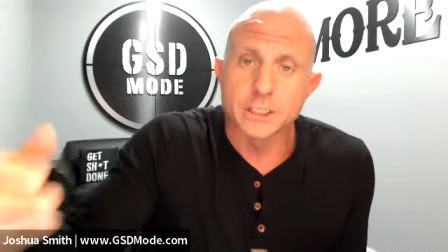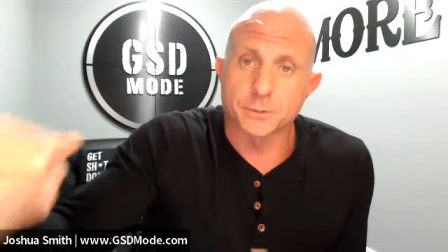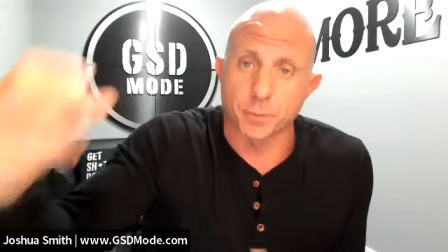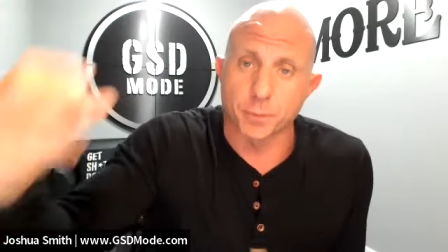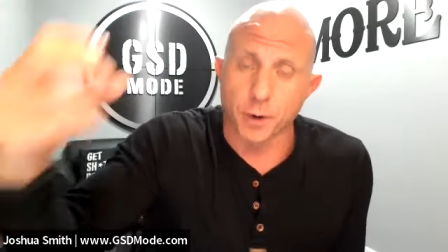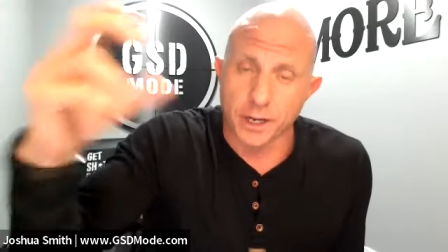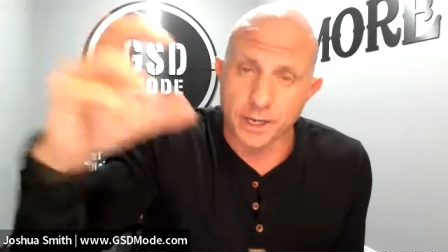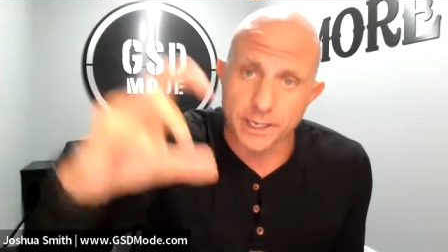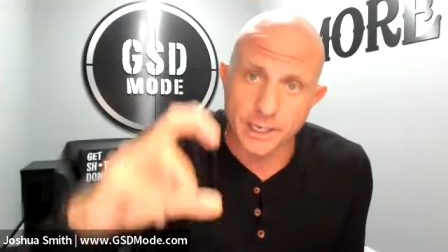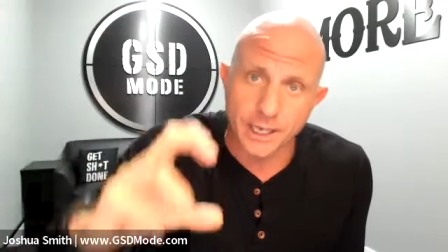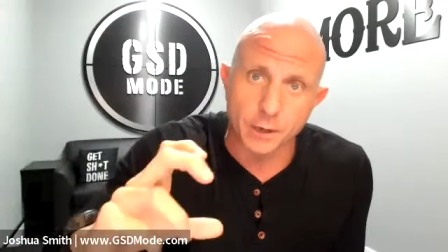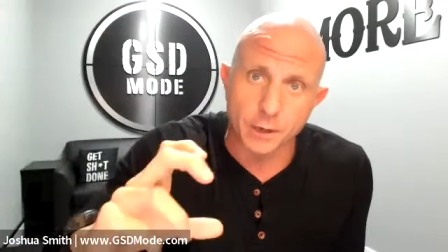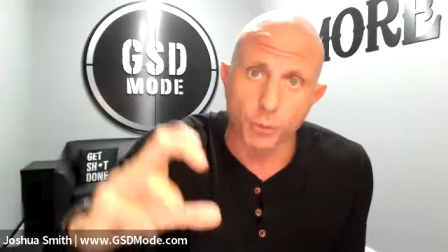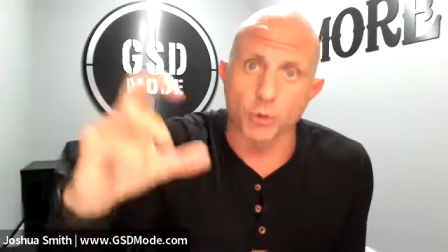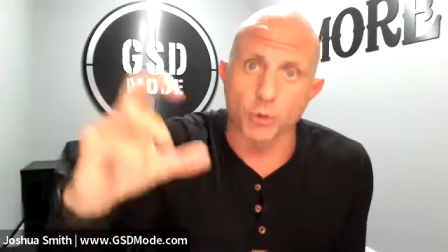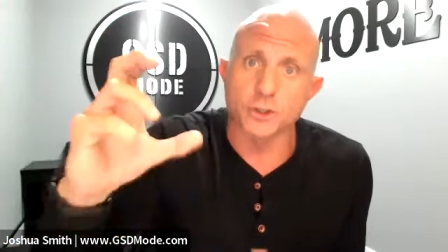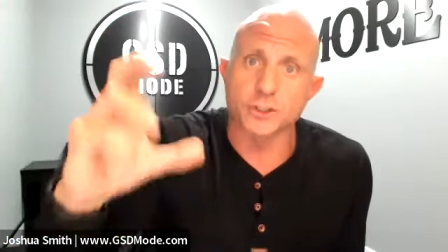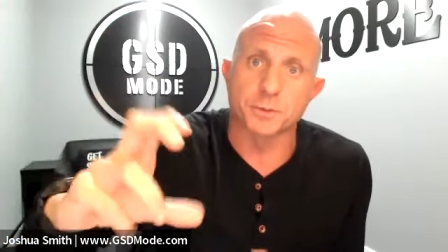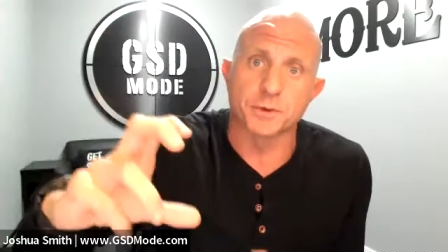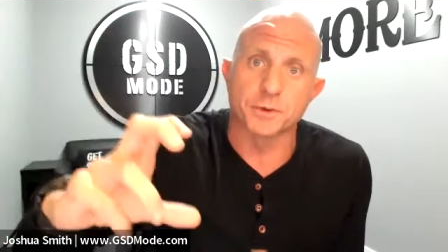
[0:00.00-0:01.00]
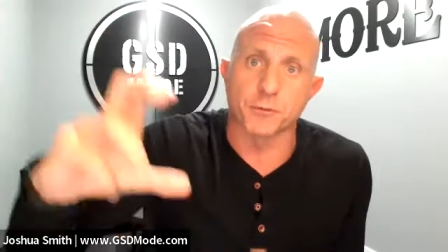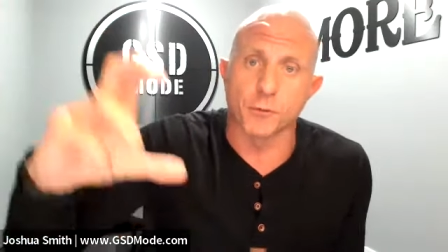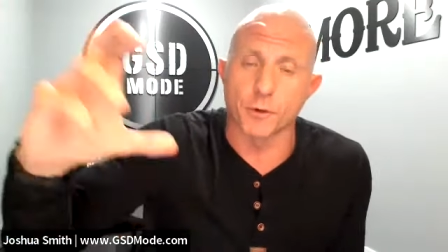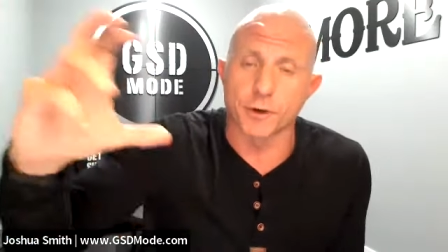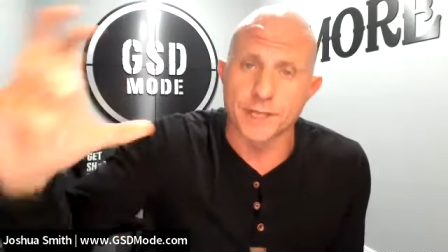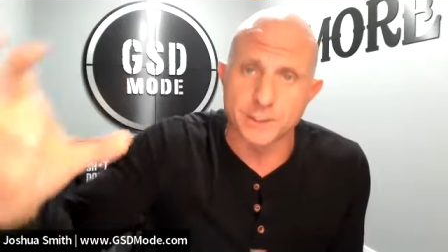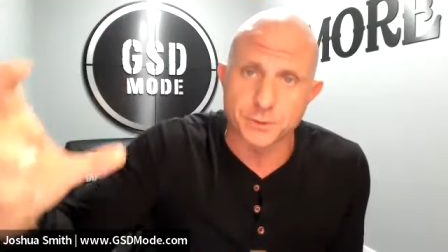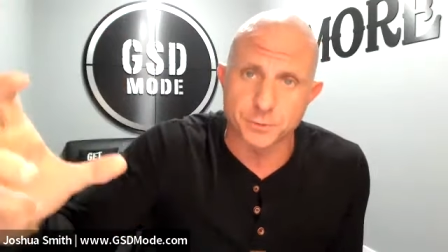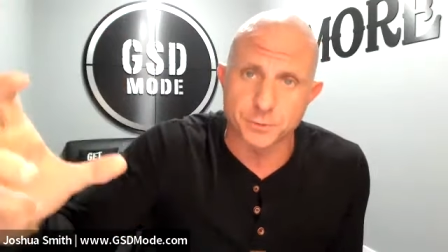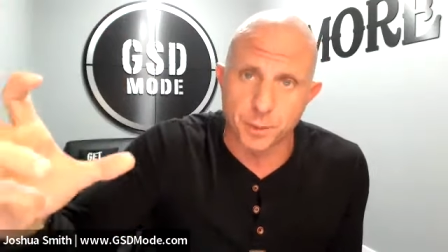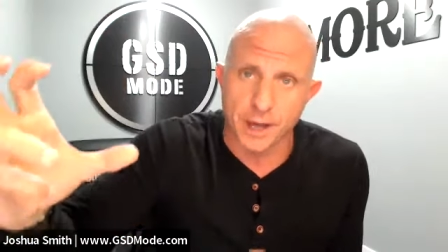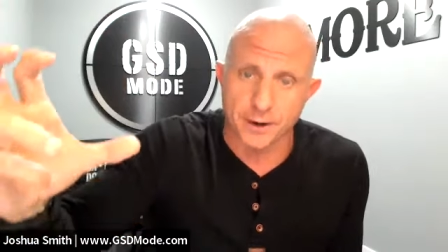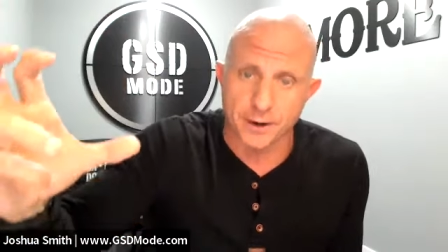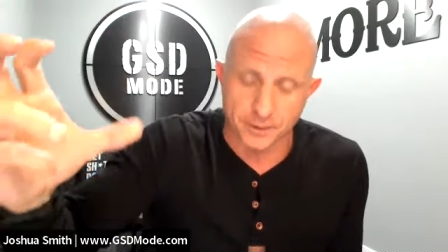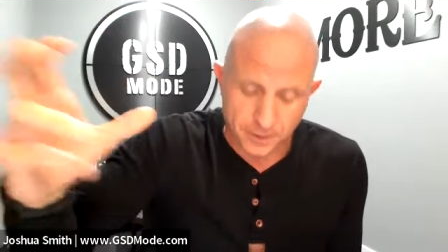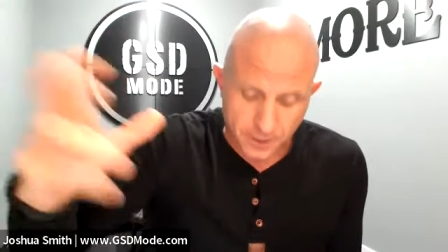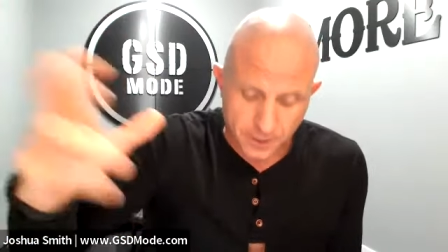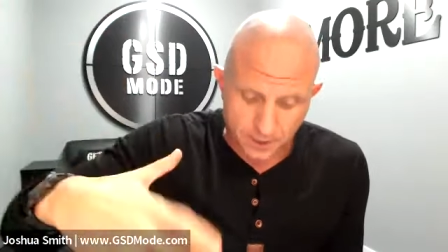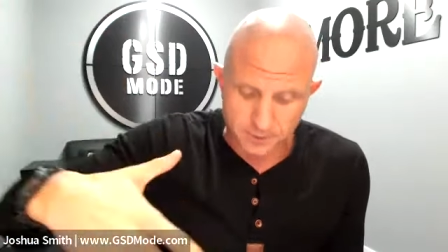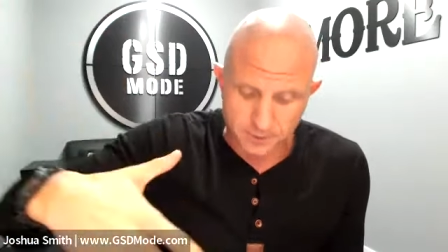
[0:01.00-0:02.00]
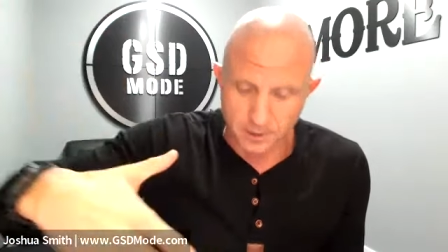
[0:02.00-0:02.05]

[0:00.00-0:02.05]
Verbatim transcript: It's probably going to get worse before it gets better.